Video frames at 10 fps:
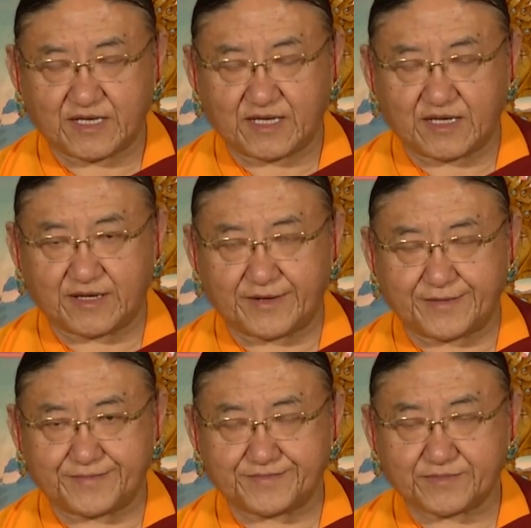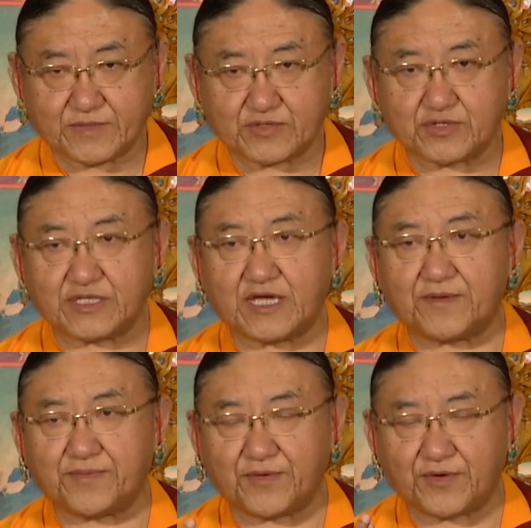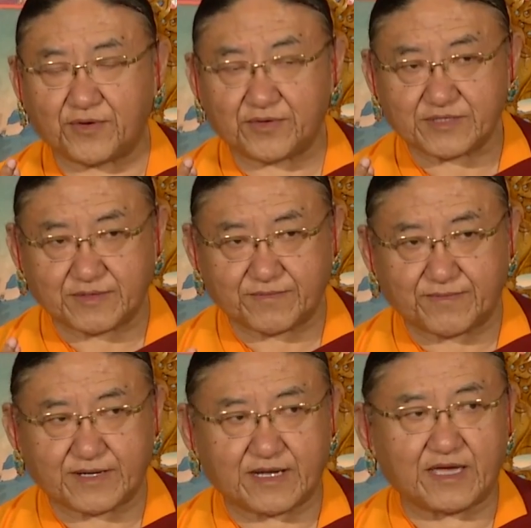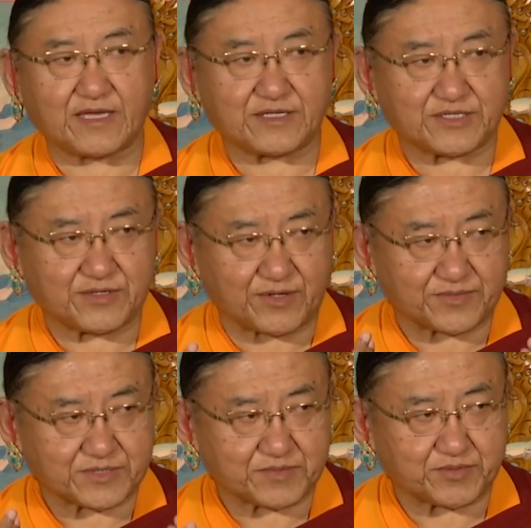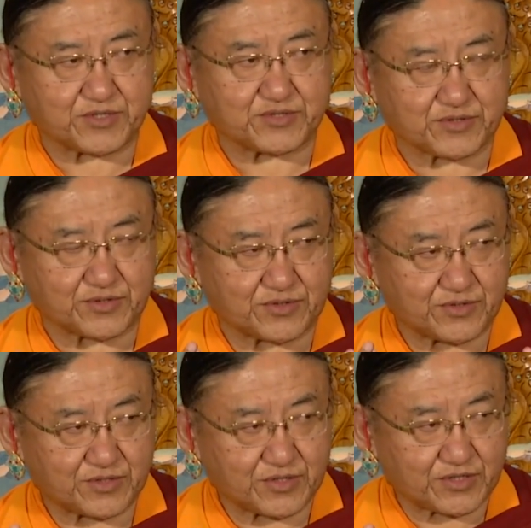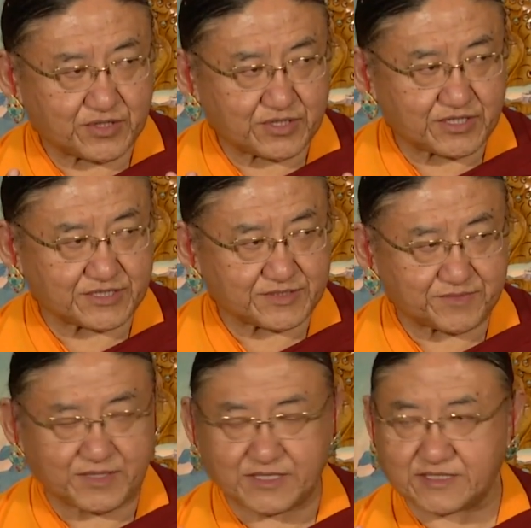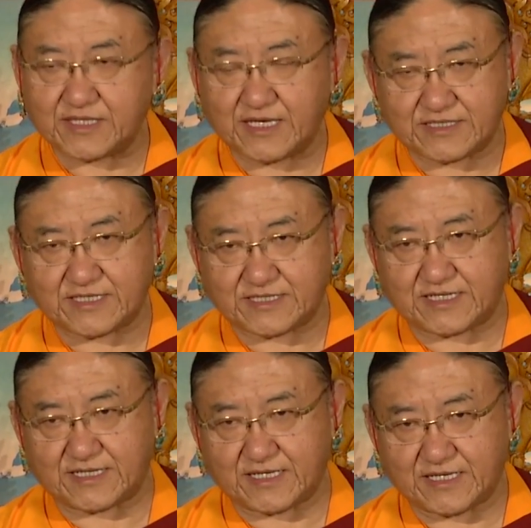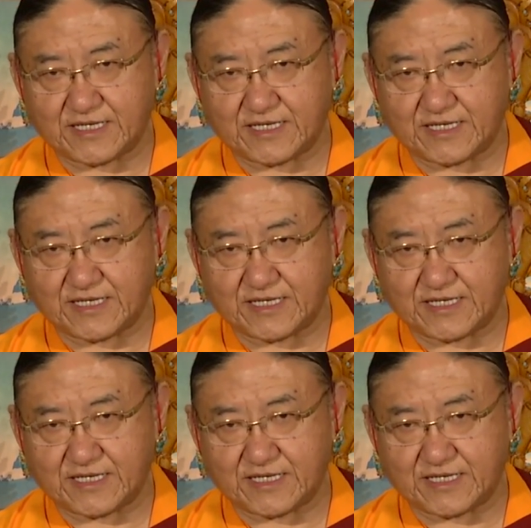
So therefore, the variety of spiritualism is necessary.